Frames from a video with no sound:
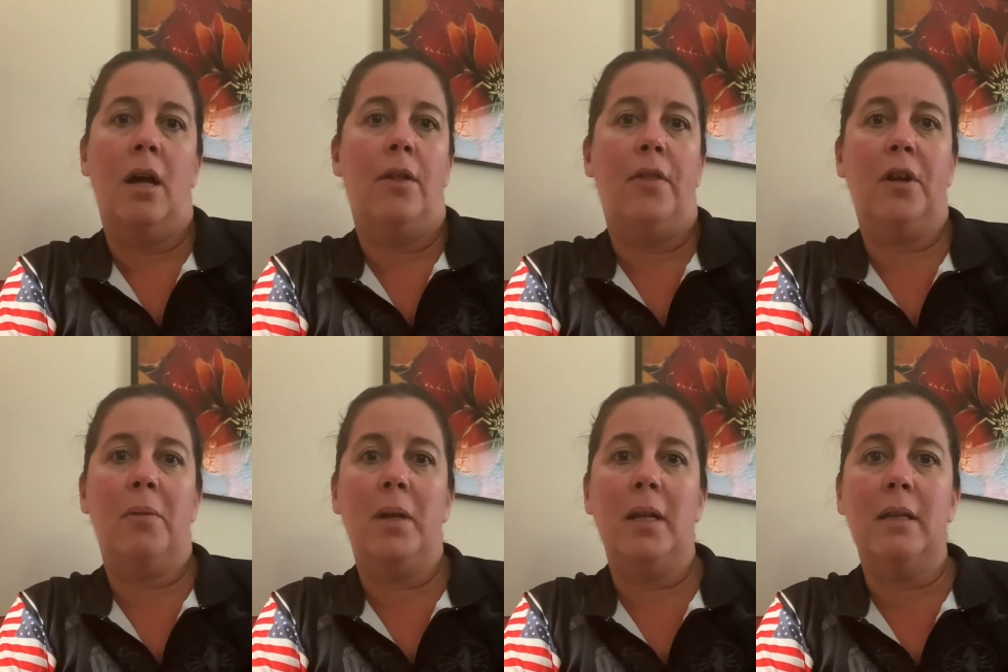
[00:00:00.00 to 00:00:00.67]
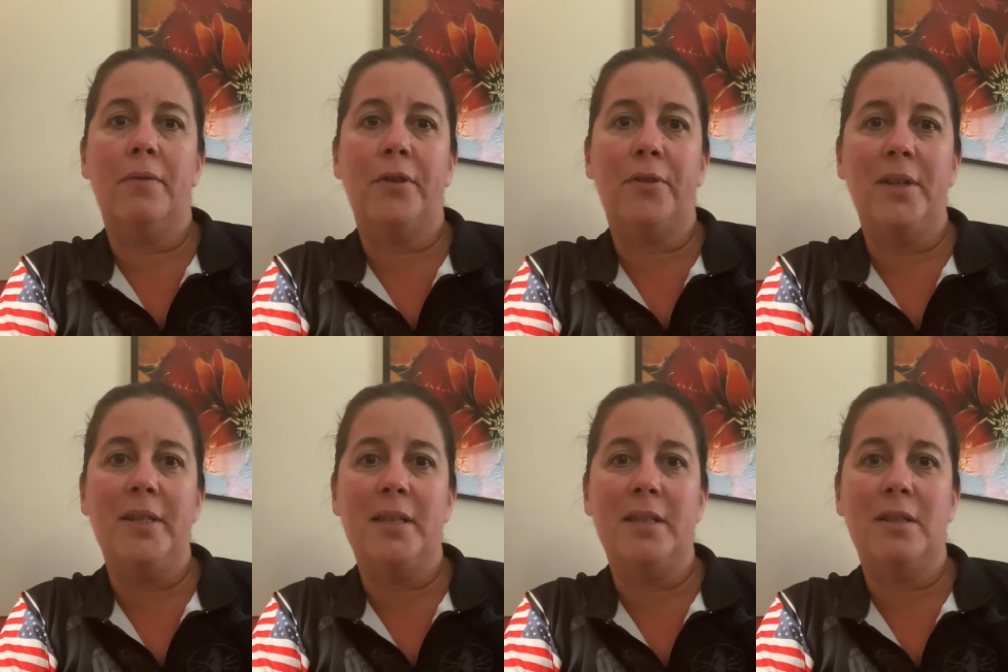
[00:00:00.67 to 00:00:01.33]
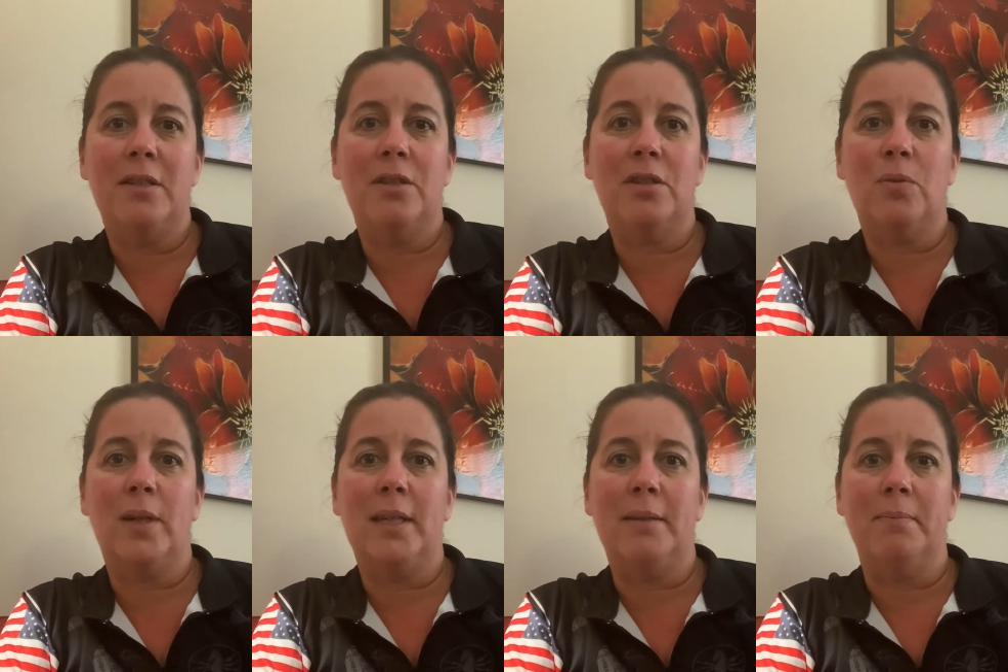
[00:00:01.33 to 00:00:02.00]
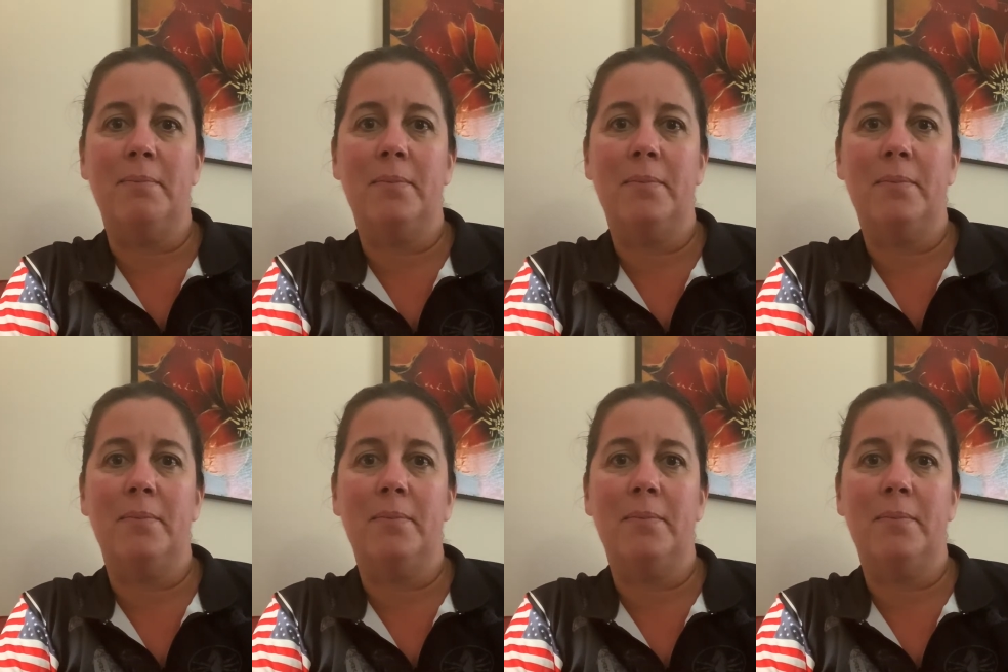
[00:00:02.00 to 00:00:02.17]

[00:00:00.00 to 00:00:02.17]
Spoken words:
There are many different reasons to swim.